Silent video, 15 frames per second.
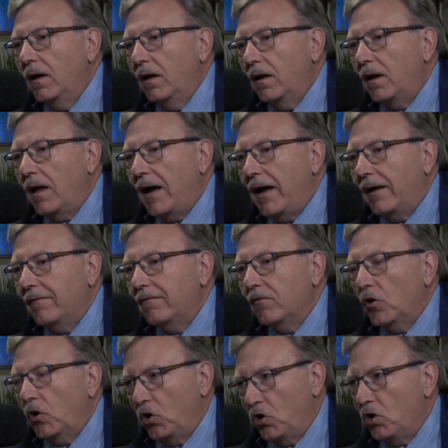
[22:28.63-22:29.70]
life
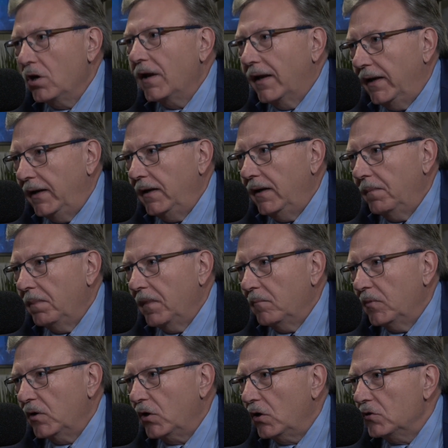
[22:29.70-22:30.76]
early
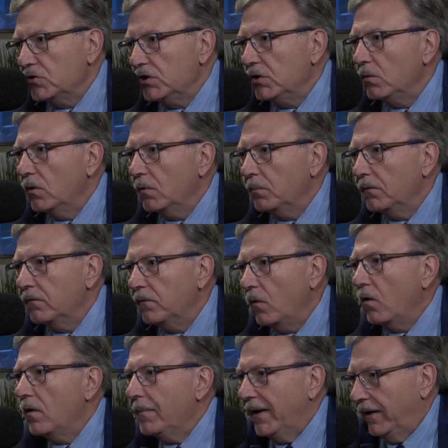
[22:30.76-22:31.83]
because you were
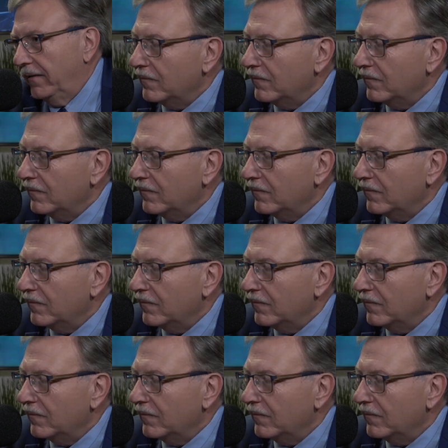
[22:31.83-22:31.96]
performing.